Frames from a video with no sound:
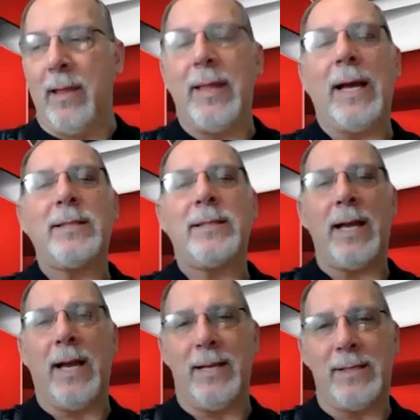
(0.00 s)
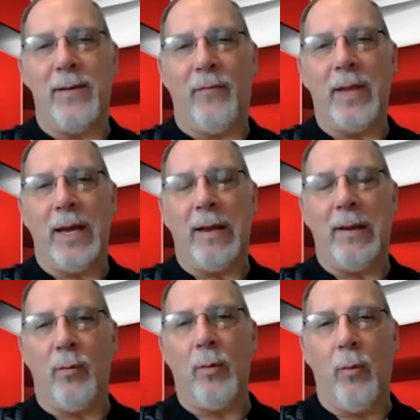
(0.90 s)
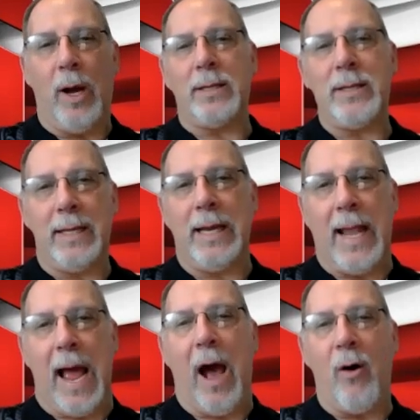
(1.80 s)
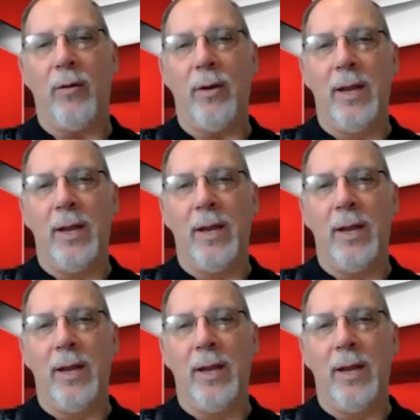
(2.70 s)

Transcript: That's the kind of stuff that we want to get out.